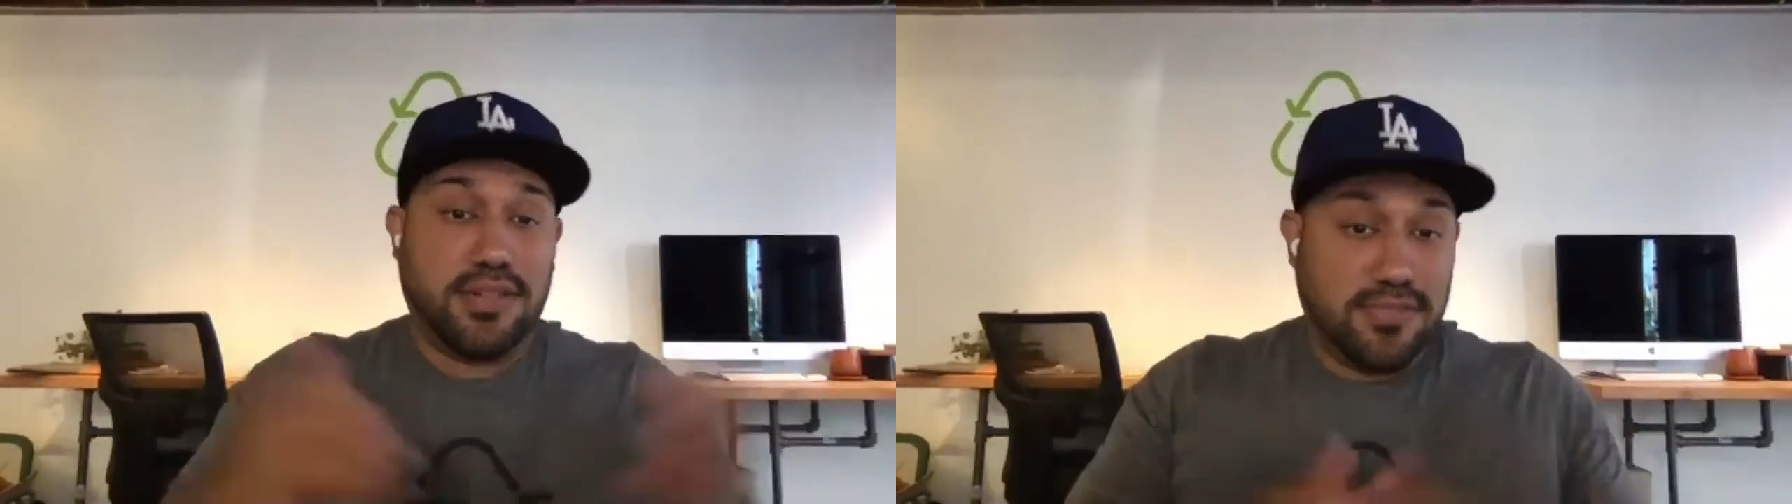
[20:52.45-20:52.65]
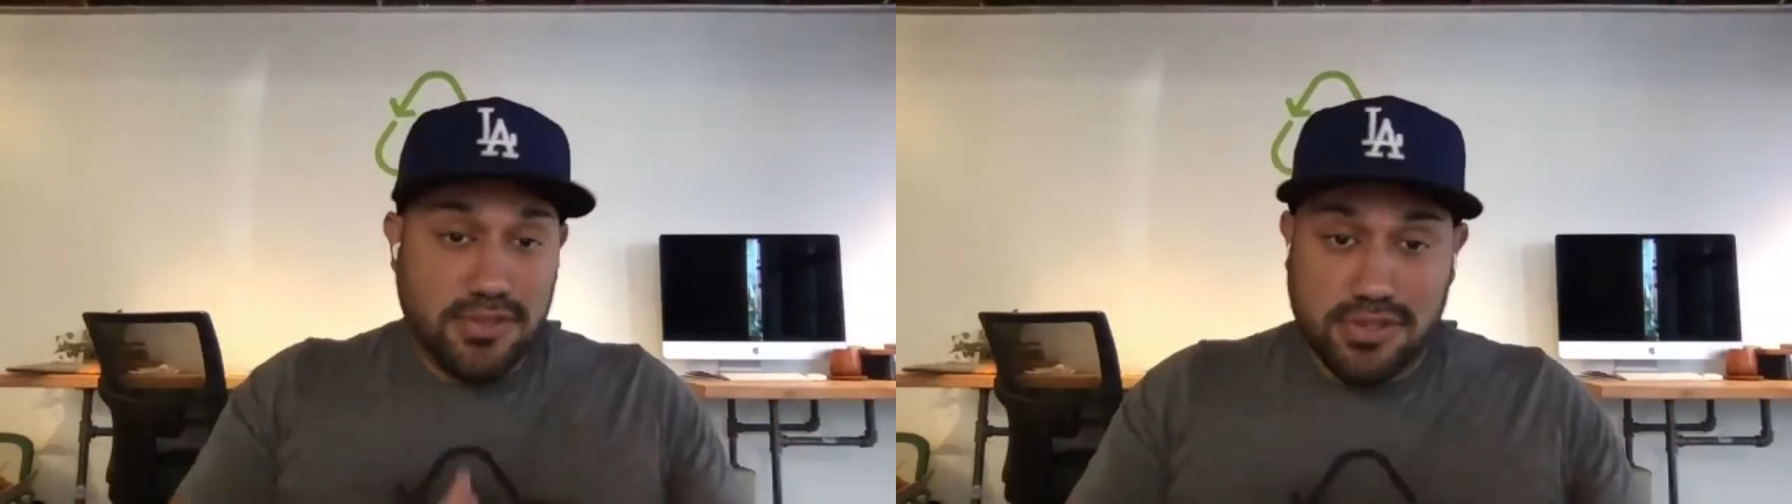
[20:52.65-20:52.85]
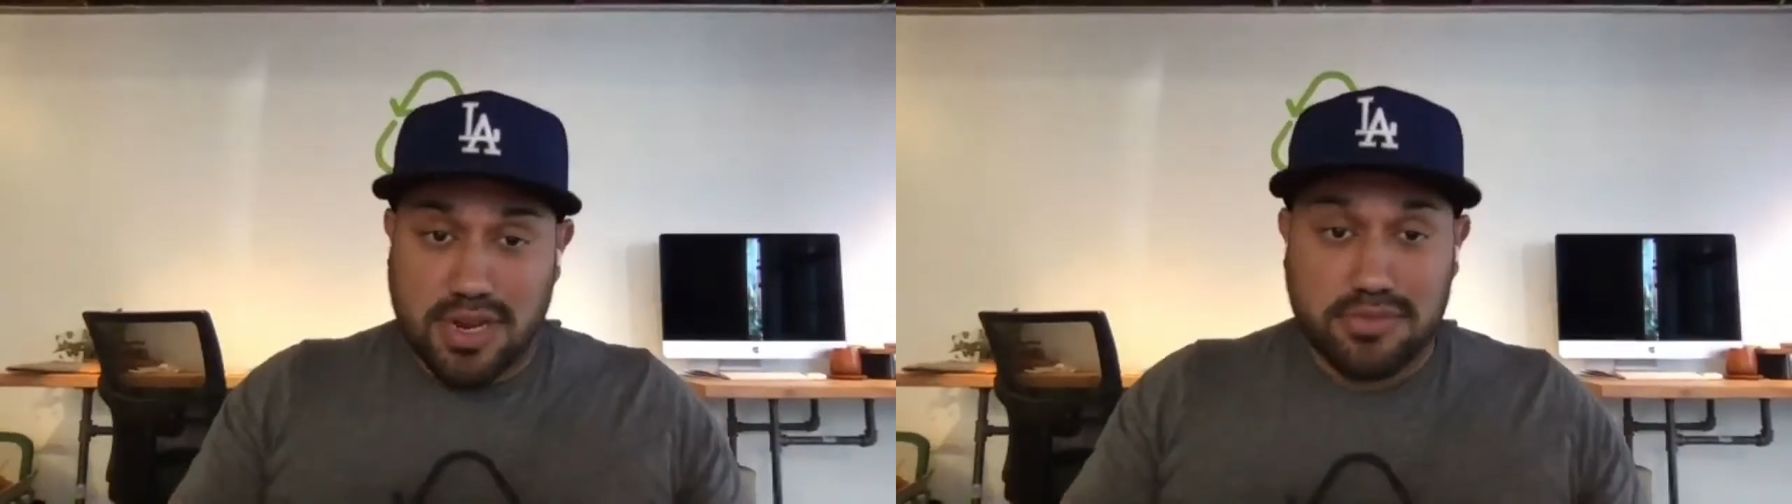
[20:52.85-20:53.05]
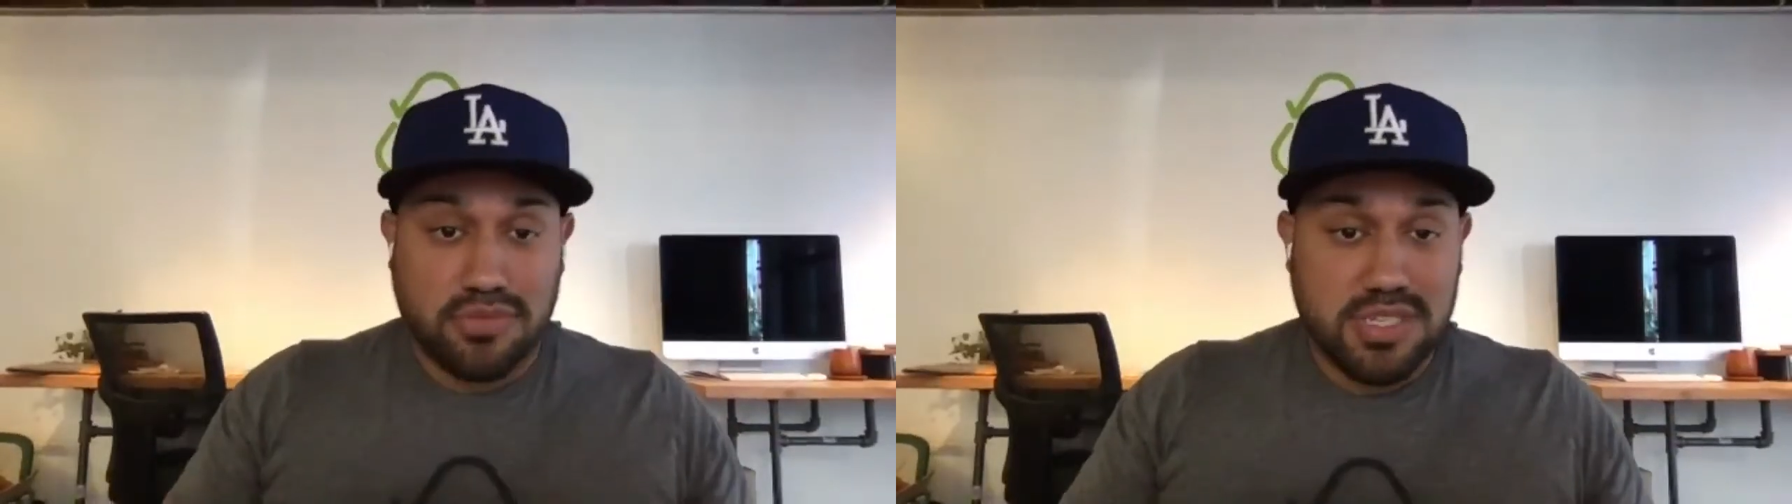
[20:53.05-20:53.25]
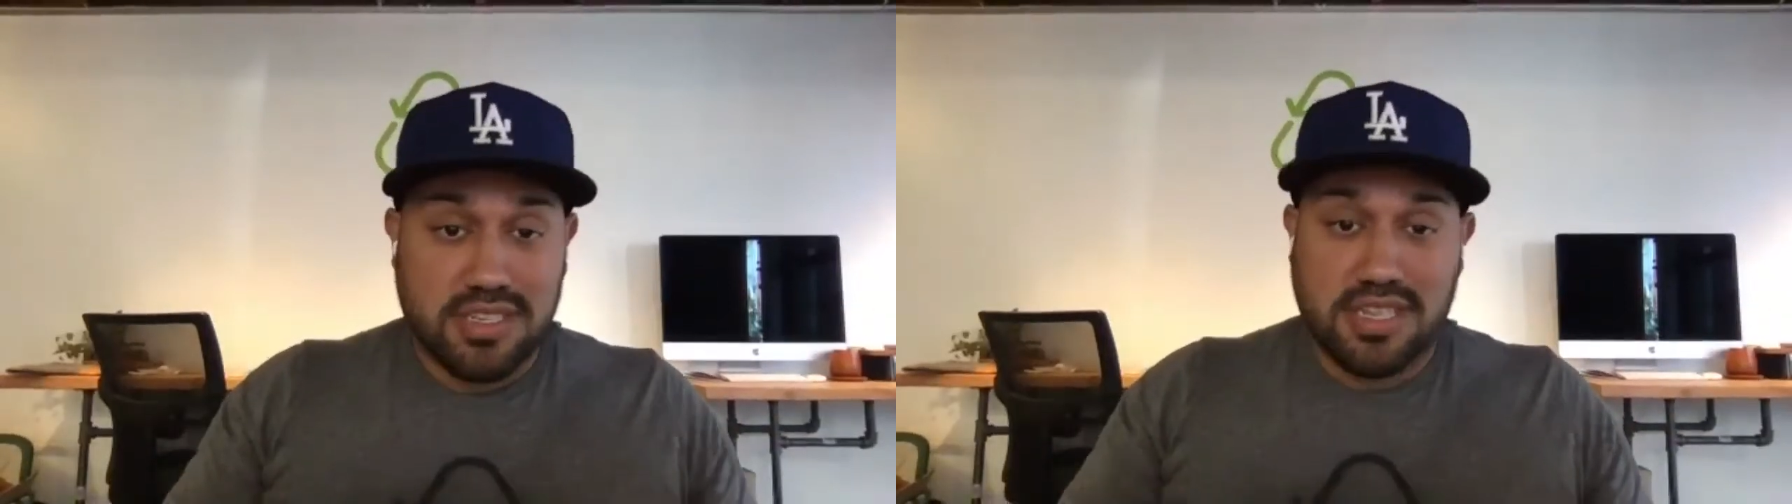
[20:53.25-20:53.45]
the food scraps
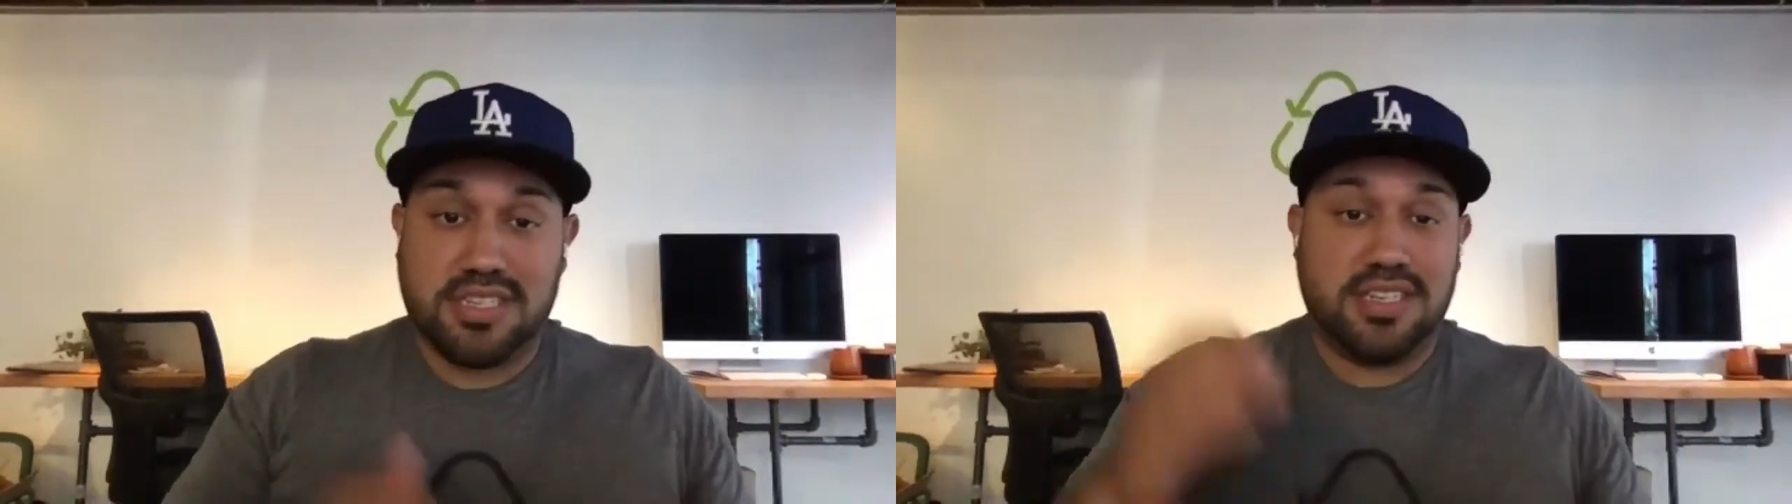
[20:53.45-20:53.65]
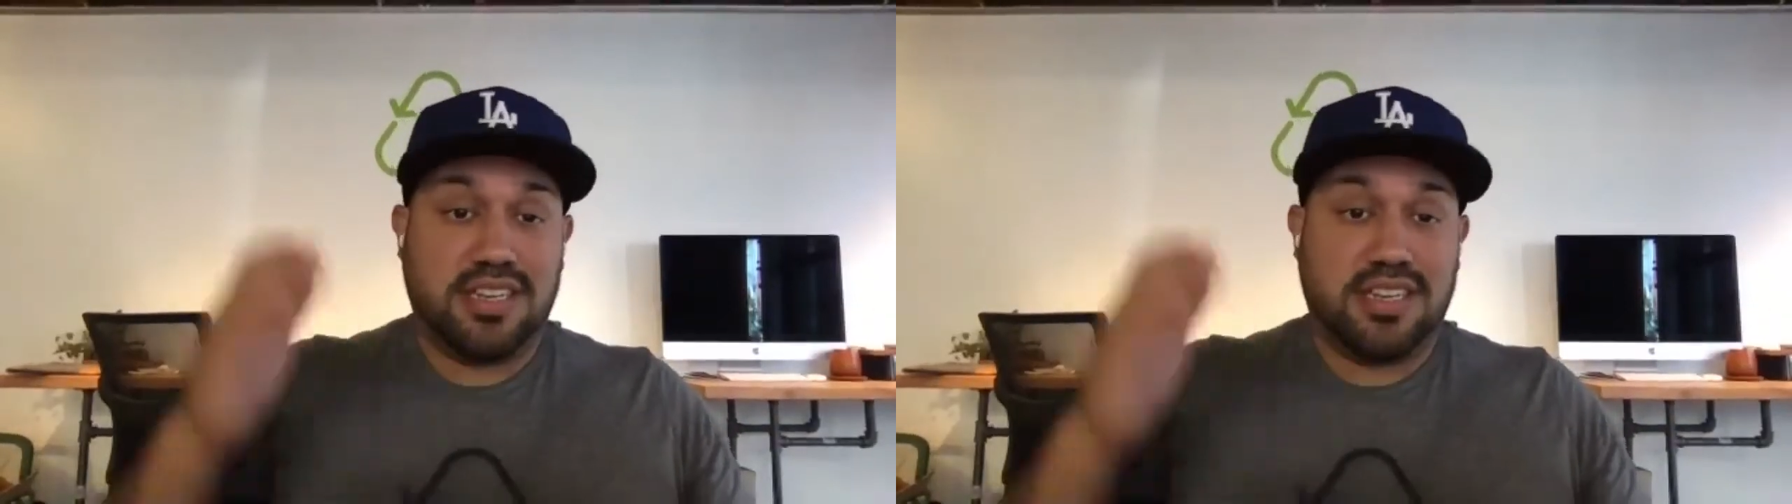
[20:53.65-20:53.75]
from his kitchen